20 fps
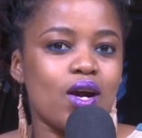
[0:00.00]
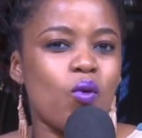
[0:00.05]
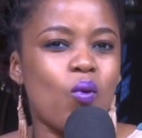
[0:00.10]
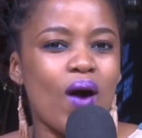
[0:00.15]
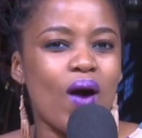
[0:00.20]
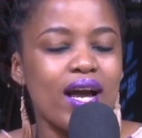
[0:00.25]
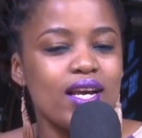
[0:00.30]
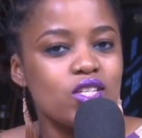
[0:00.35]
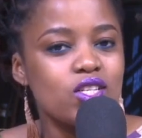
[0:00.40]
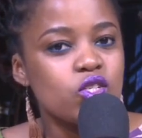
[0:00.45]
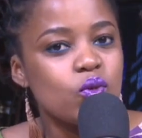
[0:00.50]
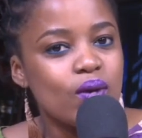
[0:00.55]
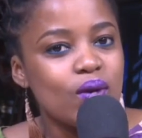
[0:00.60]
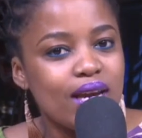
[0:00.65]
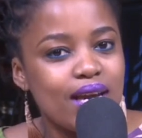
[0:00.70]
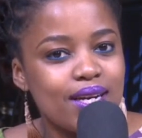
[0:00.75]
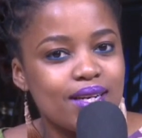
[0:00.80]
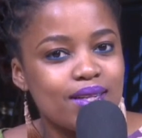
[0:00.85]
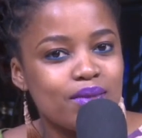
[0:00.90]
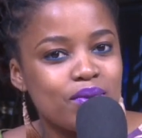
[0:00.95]
why is your
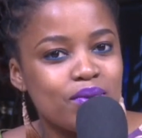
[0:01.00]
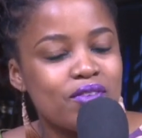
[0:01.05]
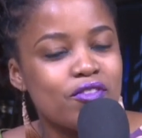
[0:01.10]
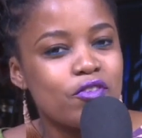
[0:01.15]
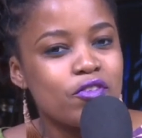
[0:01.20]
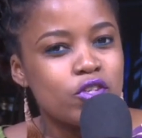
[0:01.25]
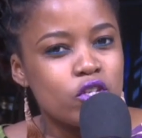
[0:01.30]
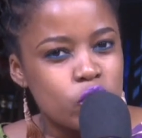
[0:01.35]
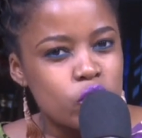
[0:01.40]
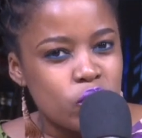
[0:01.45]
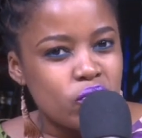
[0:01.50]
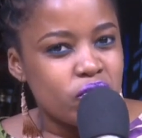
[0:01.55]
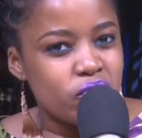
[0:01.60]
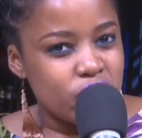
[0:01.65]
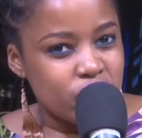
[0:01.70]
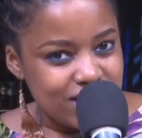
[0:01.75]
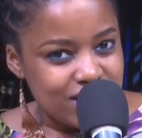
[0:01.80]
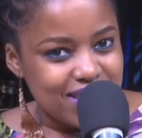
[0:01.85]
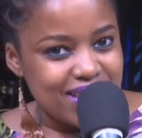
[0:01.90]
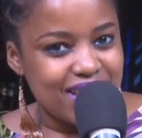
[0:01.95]
hair a little bit too
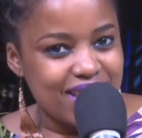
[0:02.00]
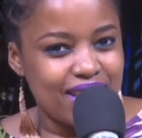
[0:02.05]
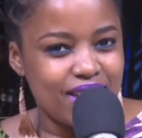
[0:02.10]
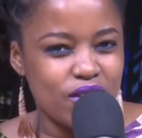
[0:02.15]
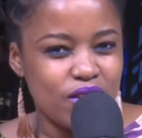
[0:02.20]
frizzy?